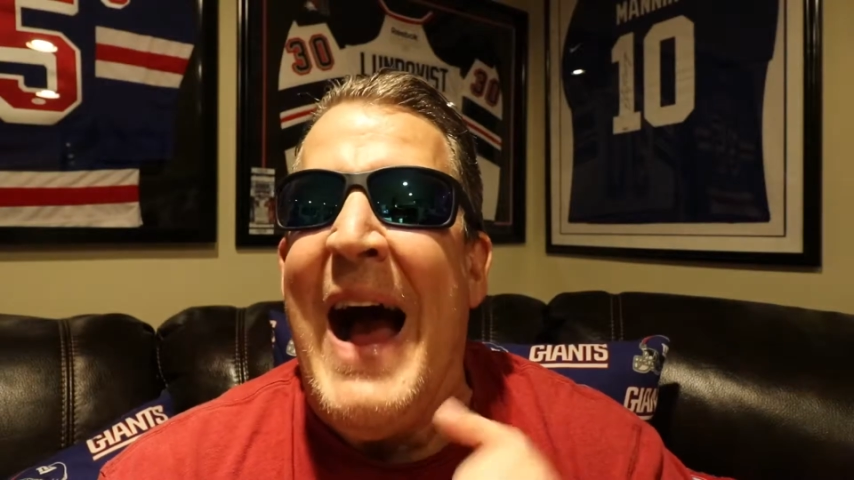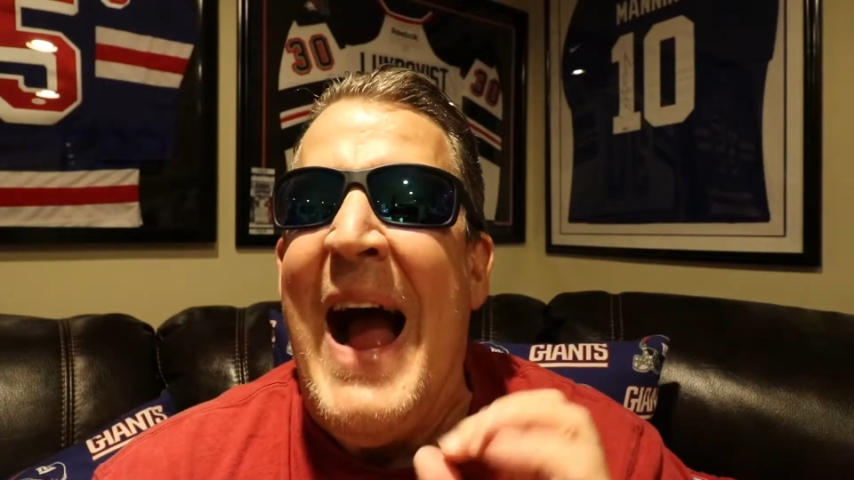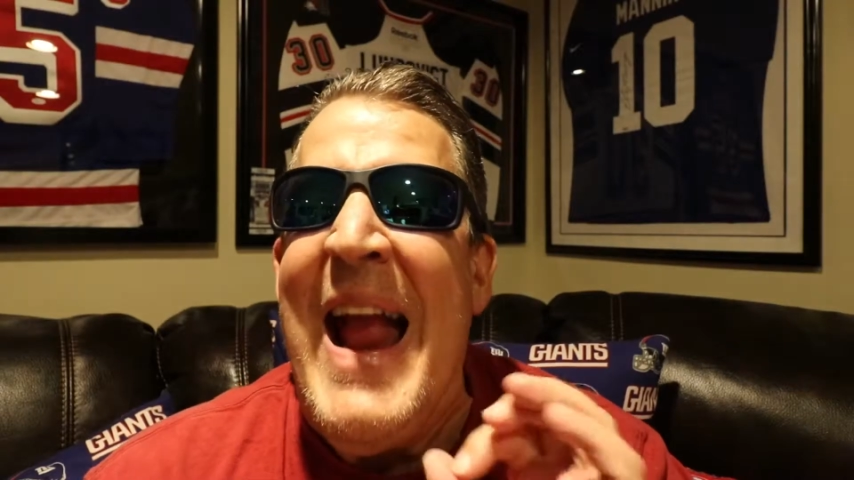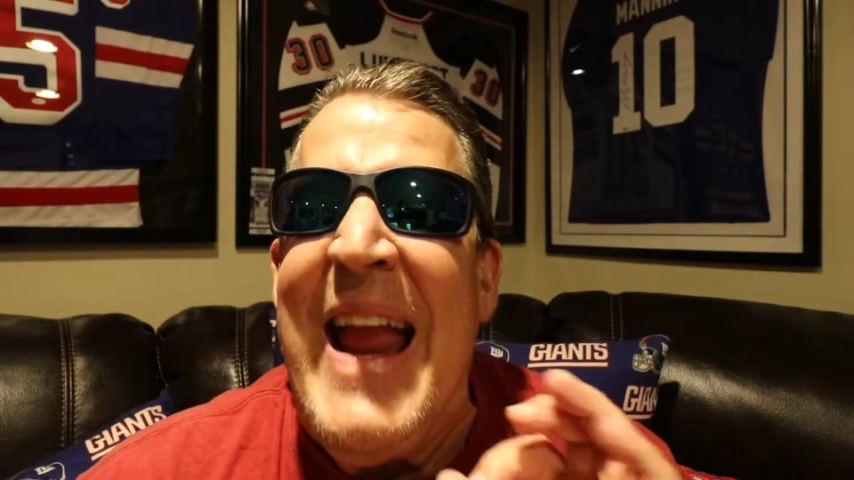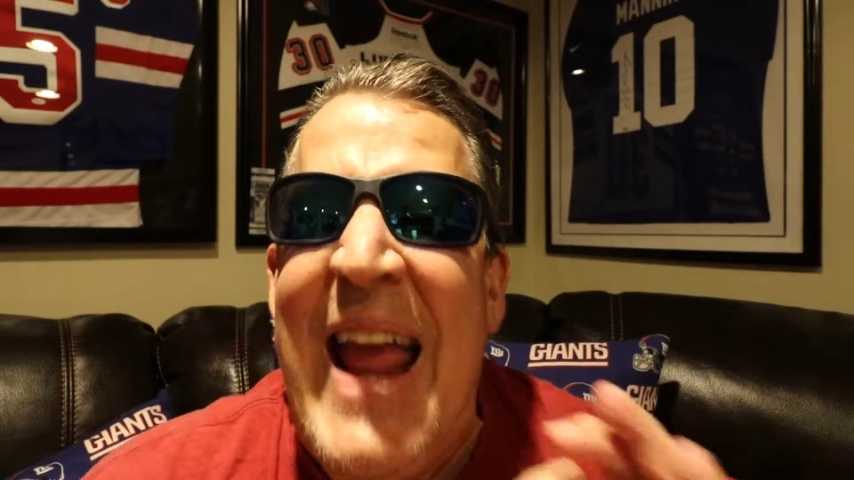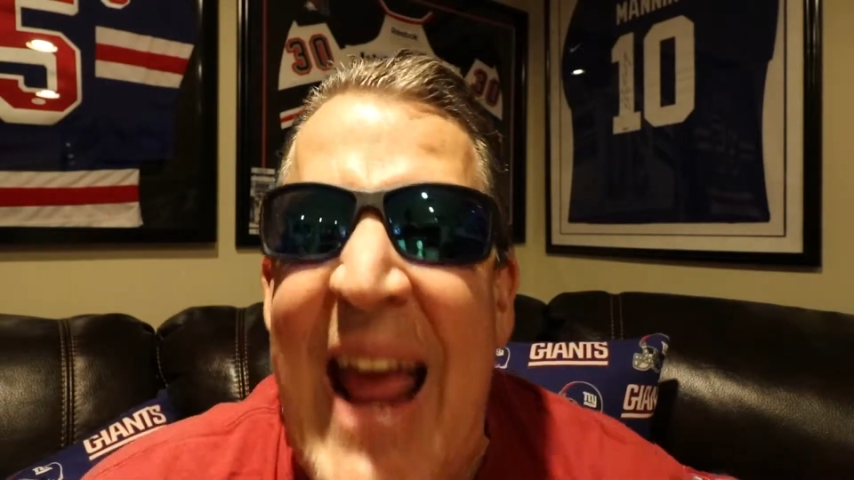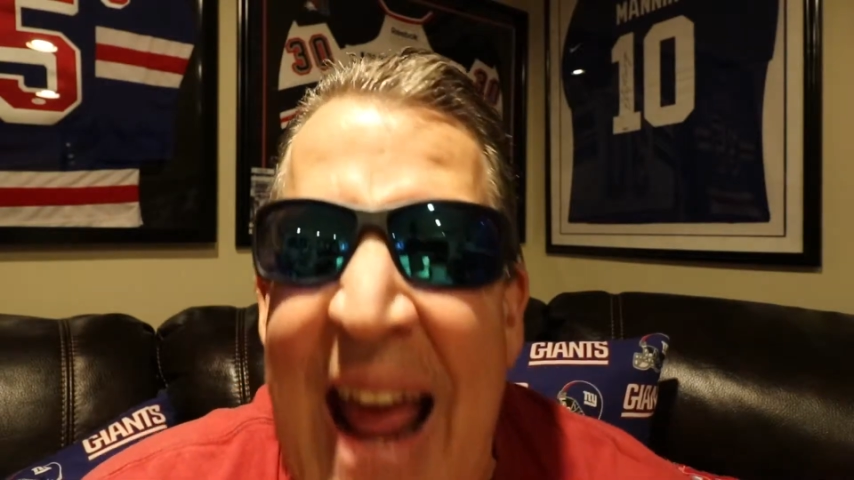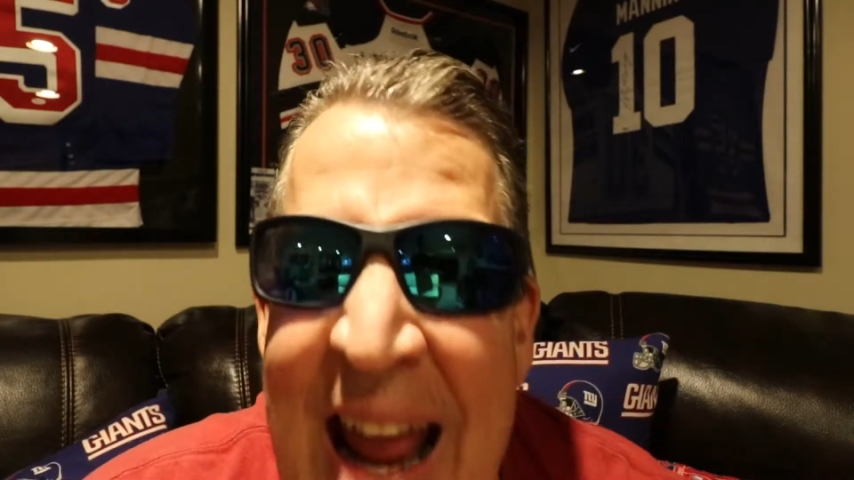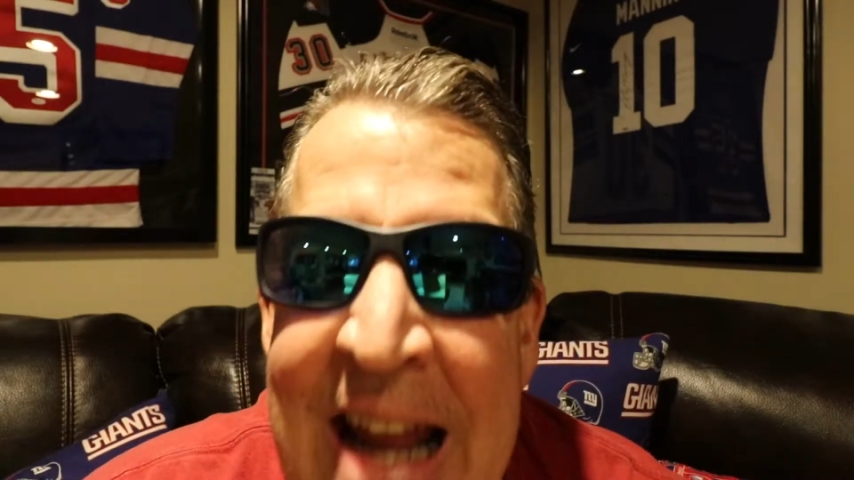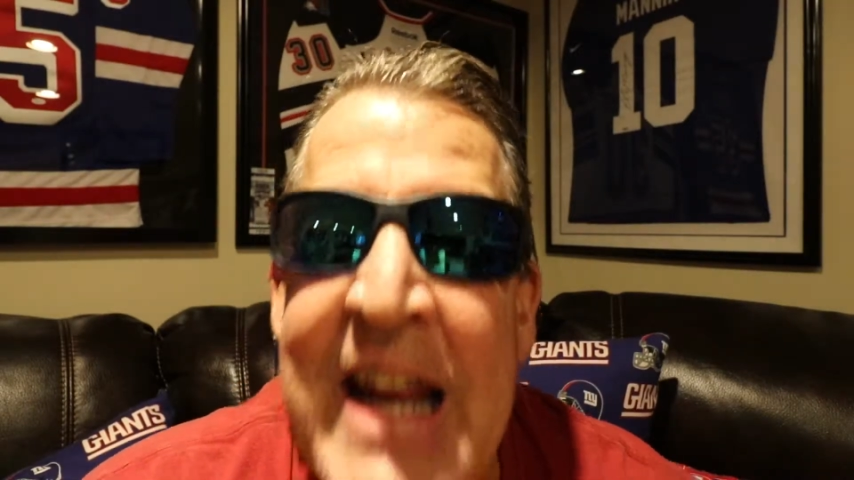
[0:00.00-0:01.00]
I
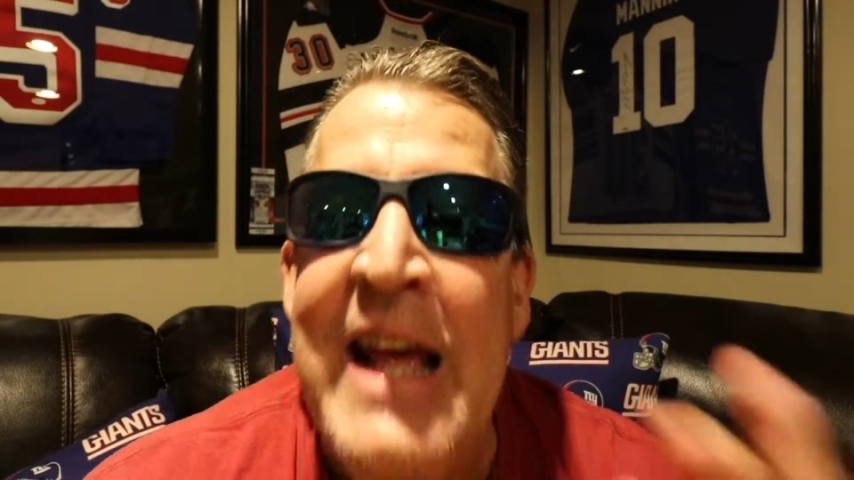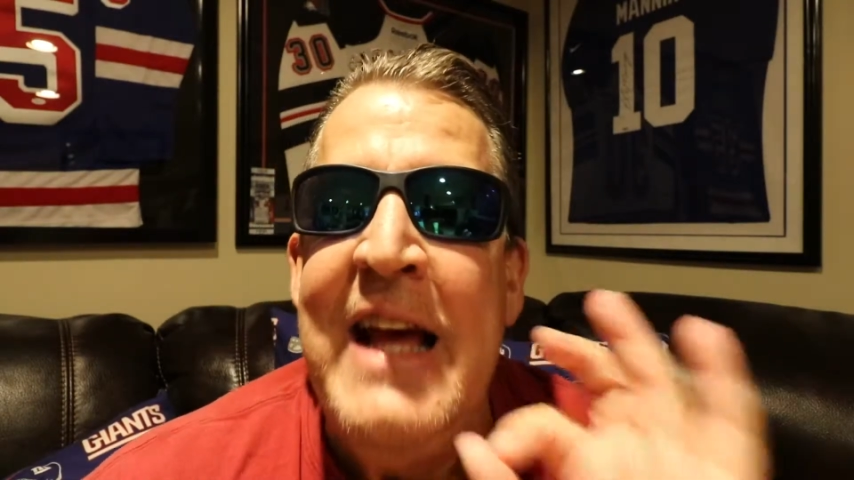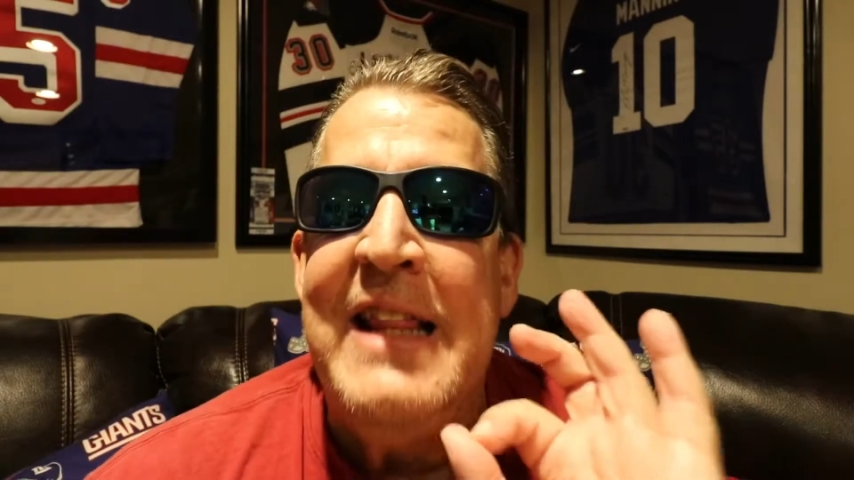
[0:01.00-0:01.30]
hate